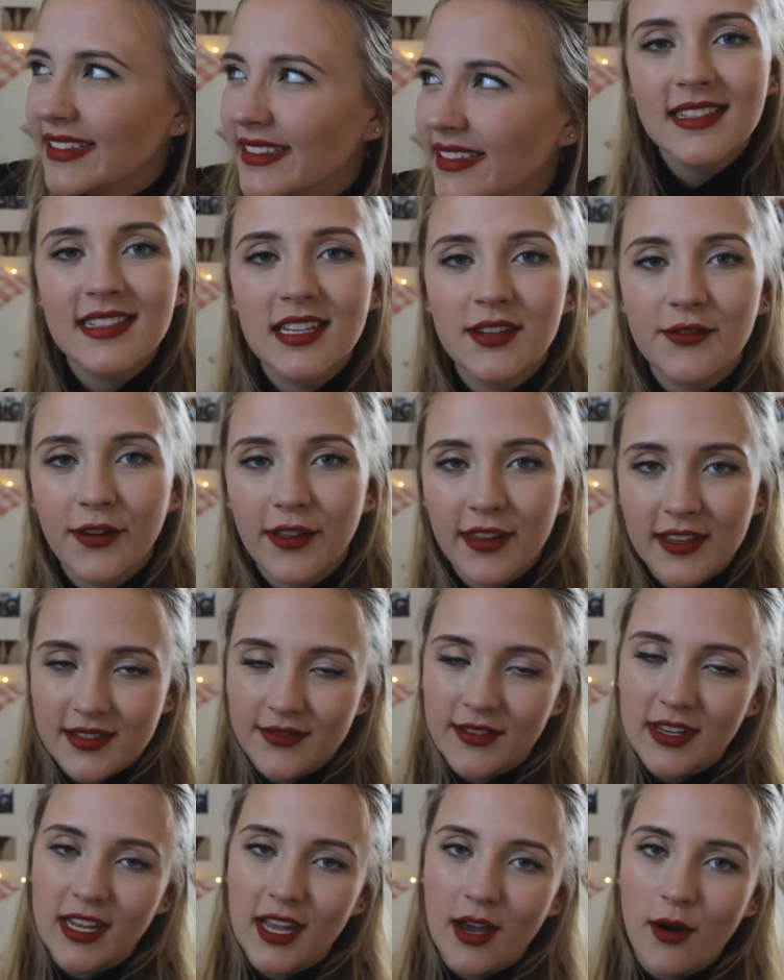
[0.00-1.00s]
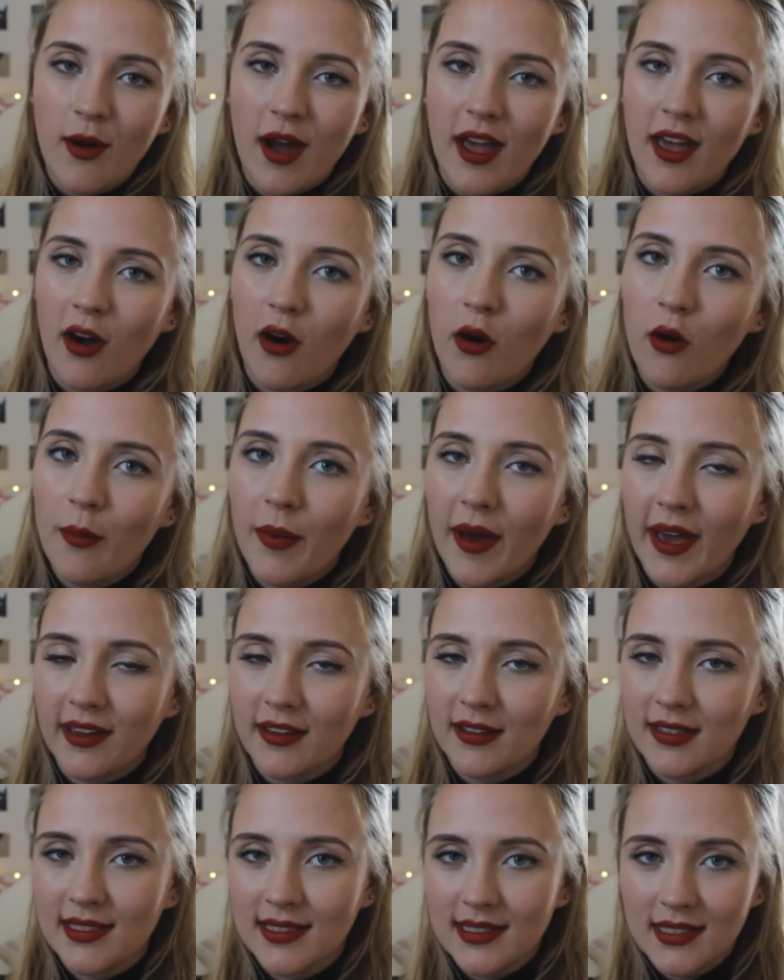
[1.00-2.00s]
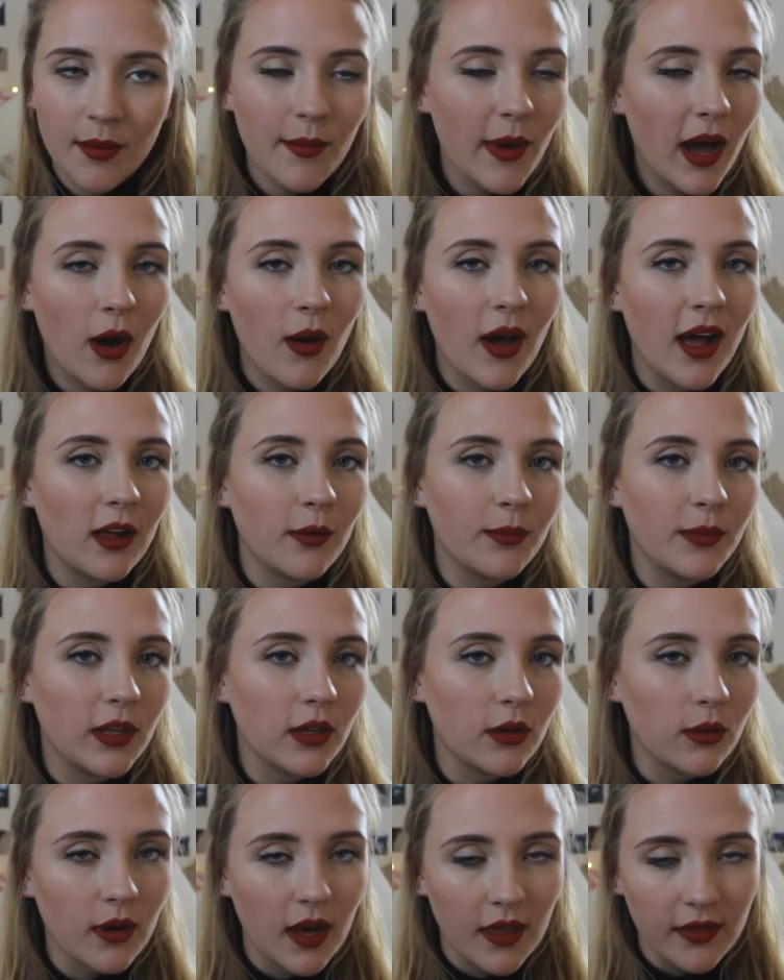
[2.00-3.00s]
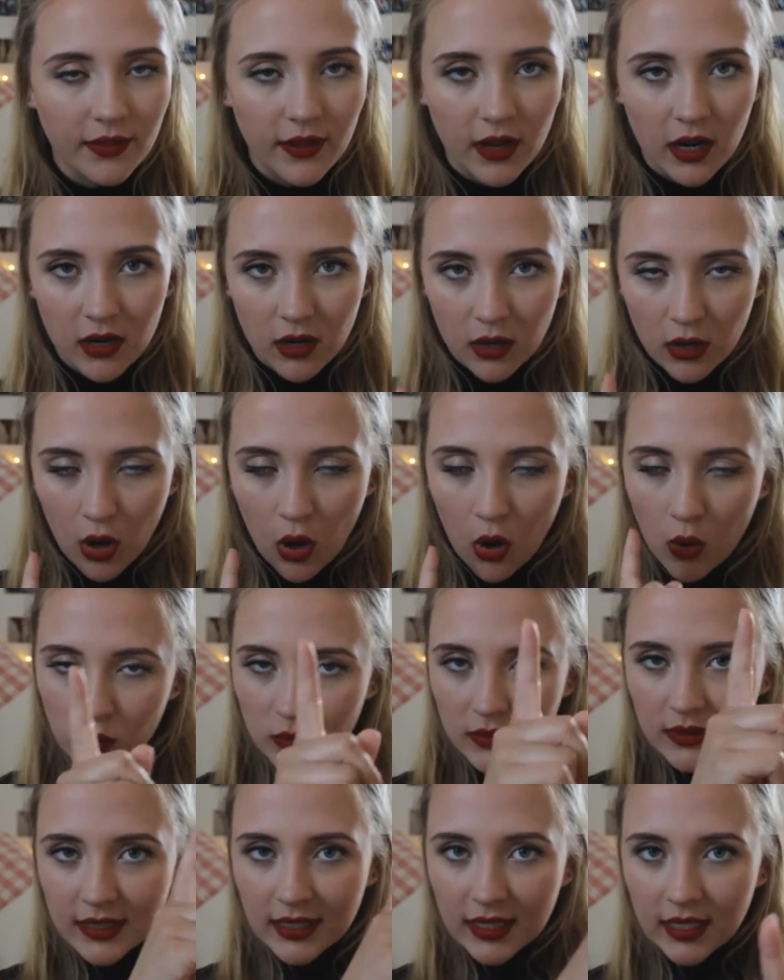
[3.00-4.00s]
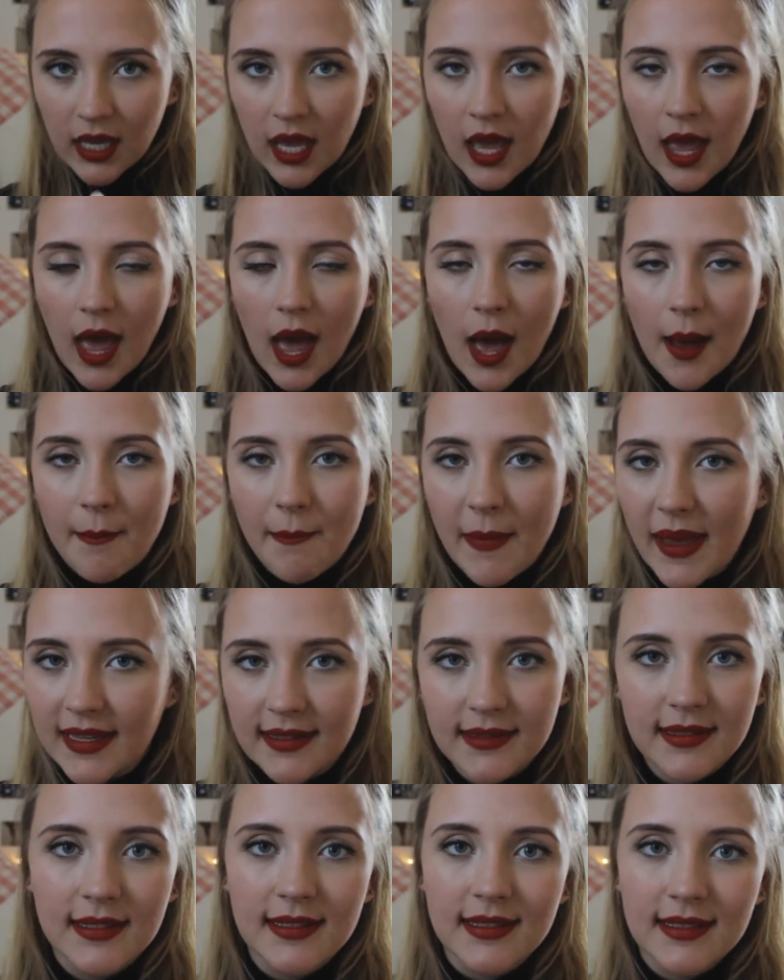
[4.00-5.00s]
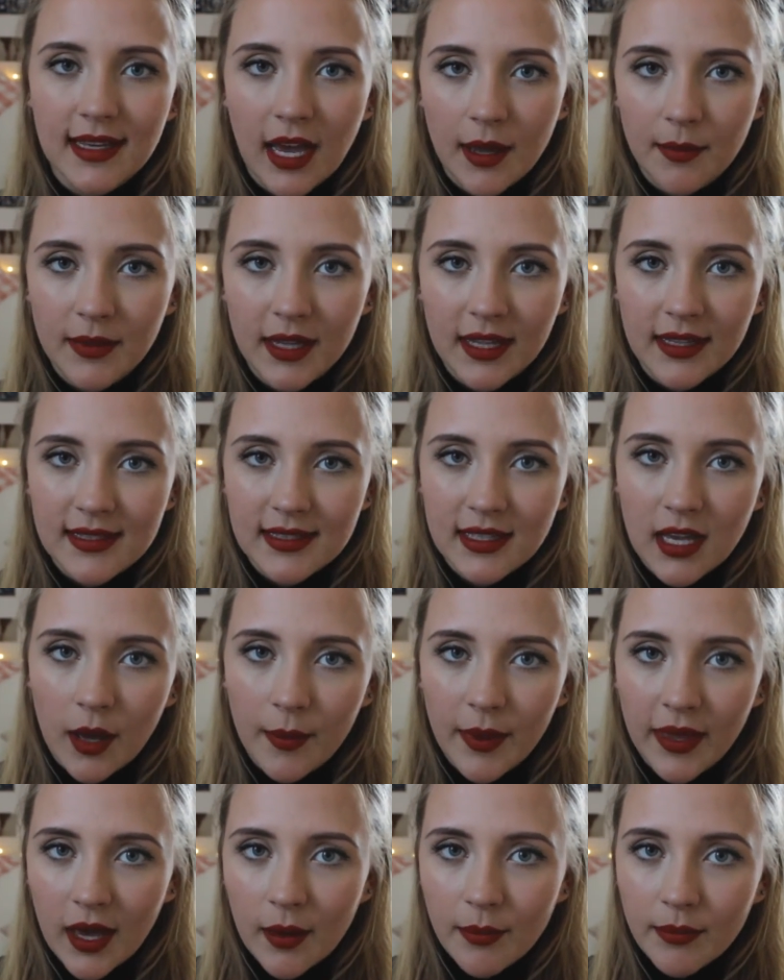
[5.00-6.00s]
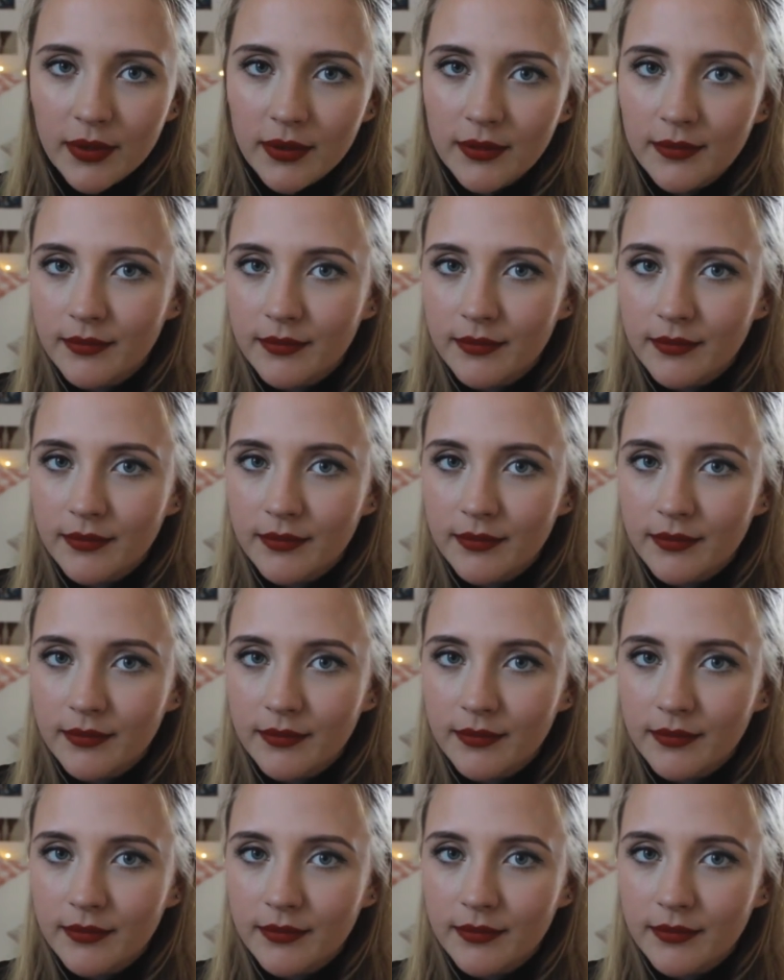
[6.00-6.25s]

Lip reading: This is it for this video. I hope I could somehow help you, and there are only amazing Skype dates coming up.